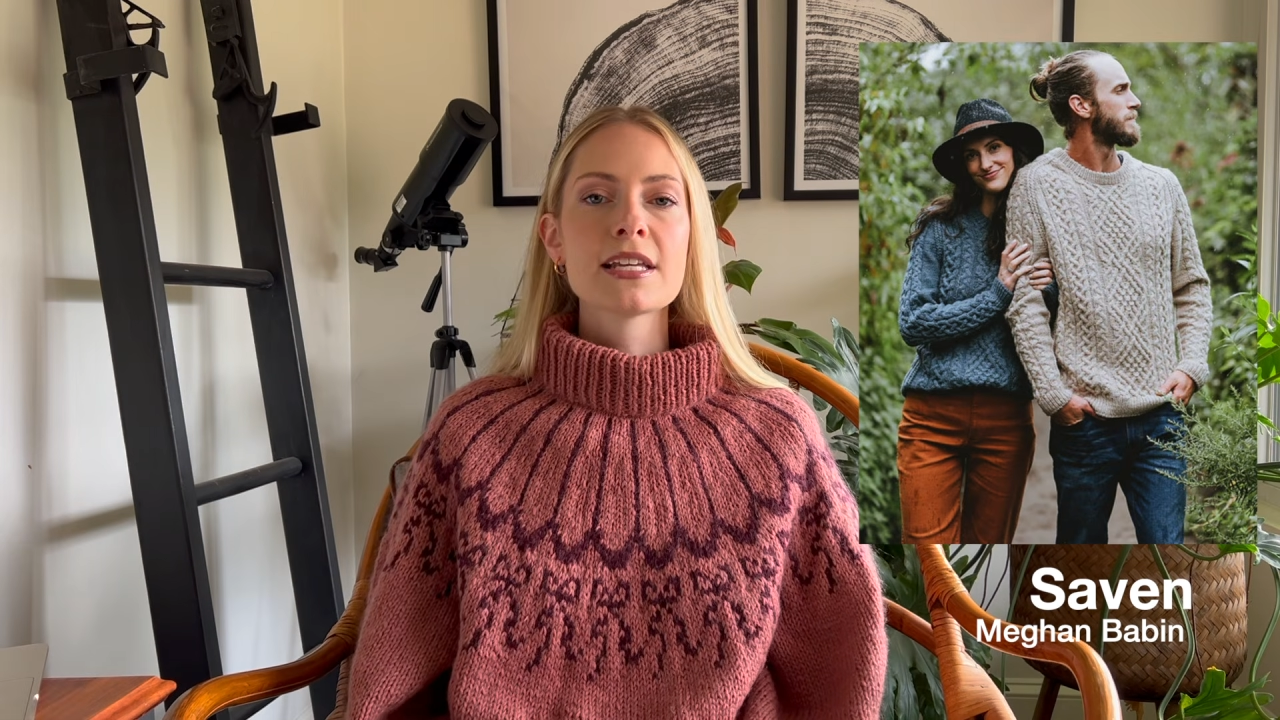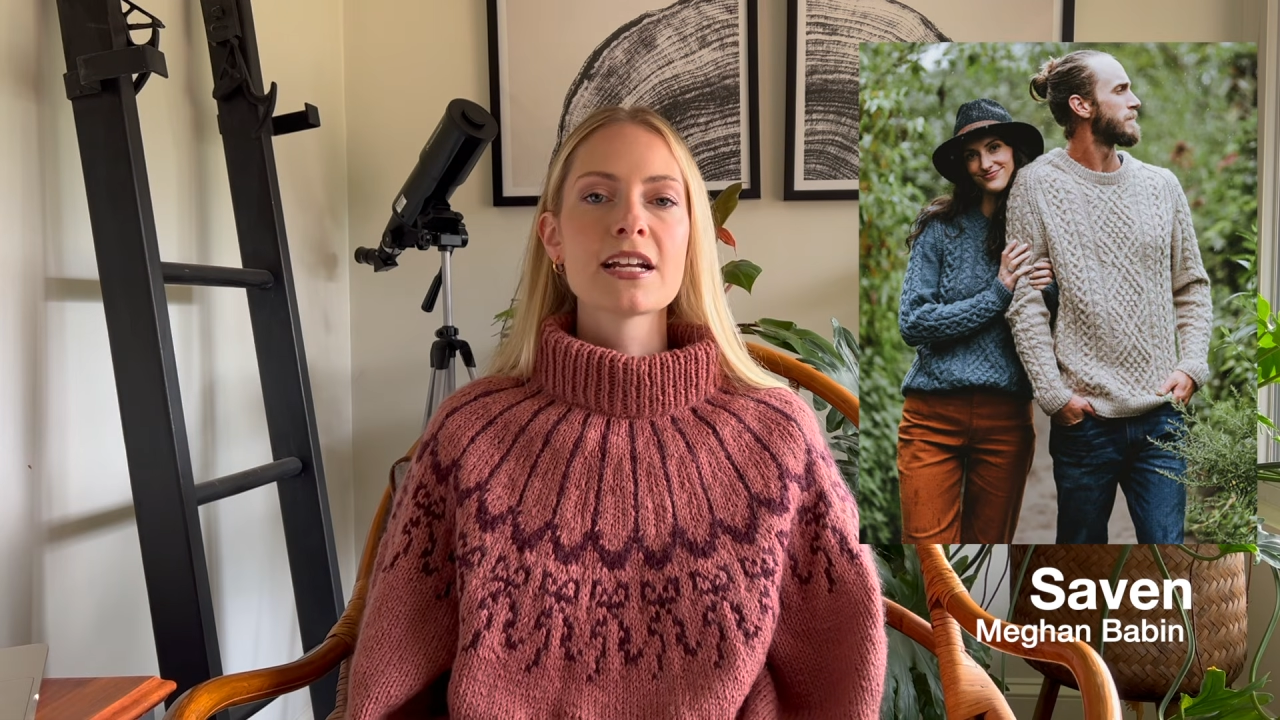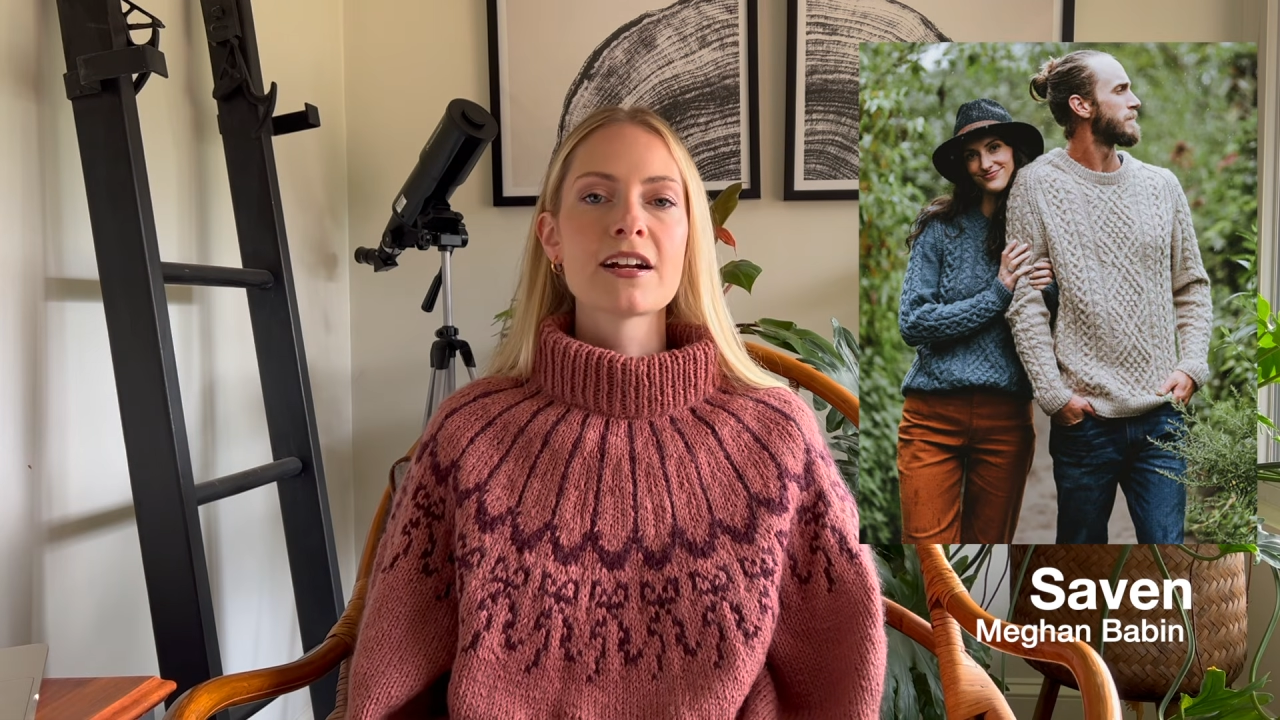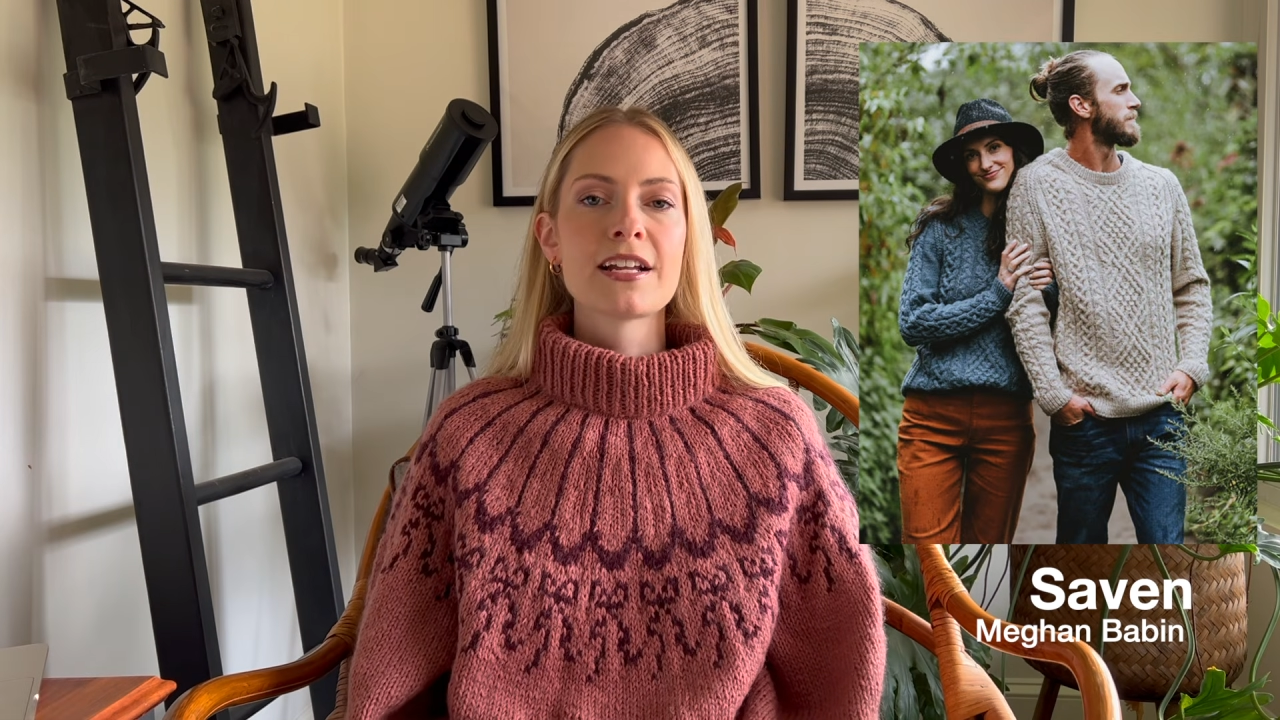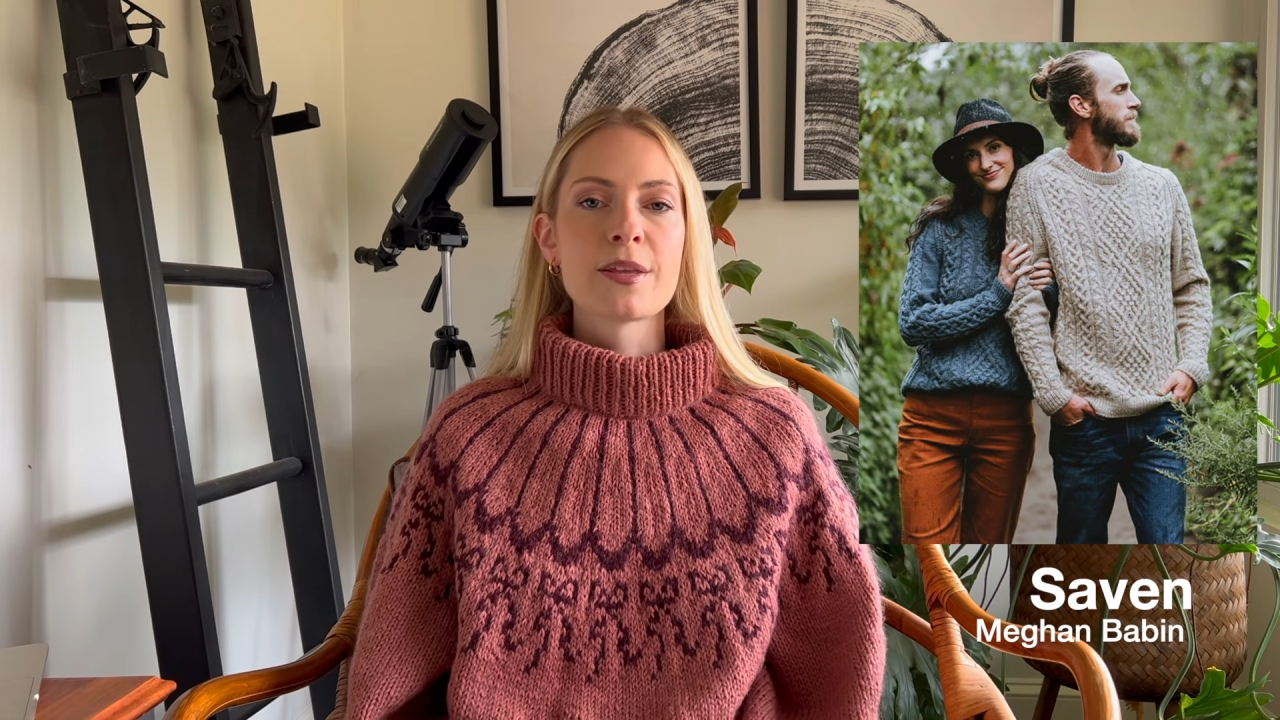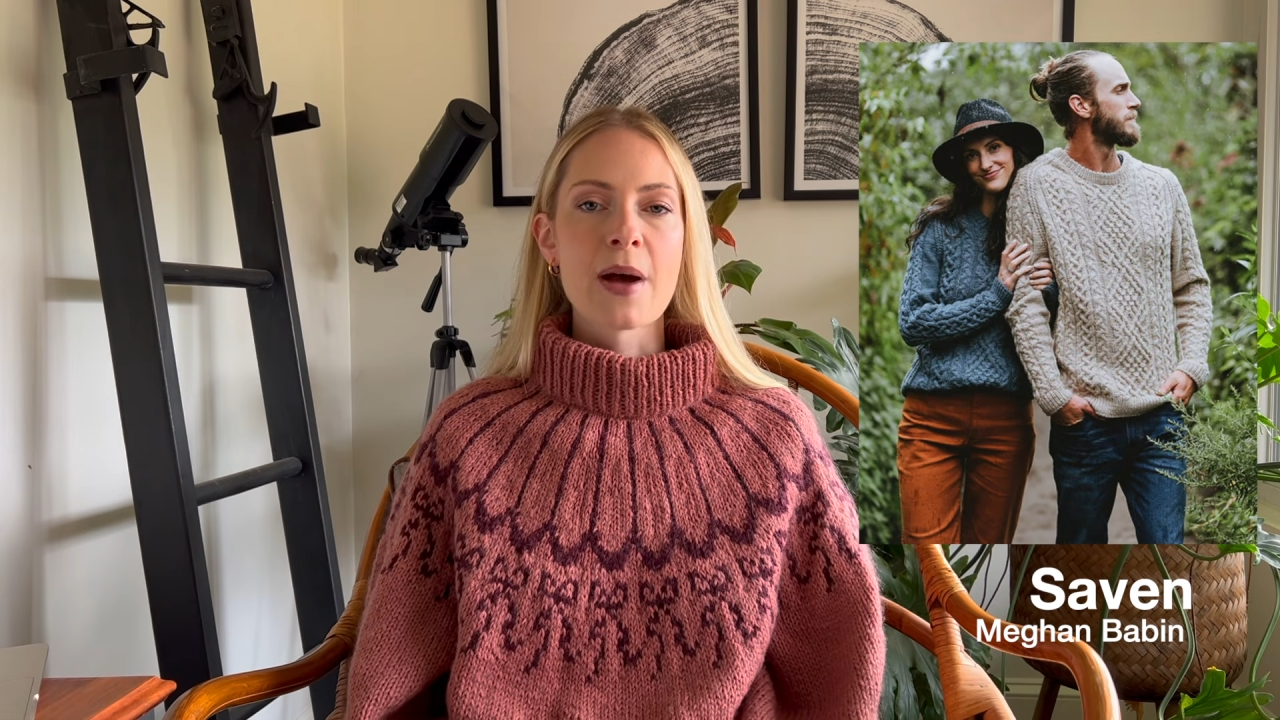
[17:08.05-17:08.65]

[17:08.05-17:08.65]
here in the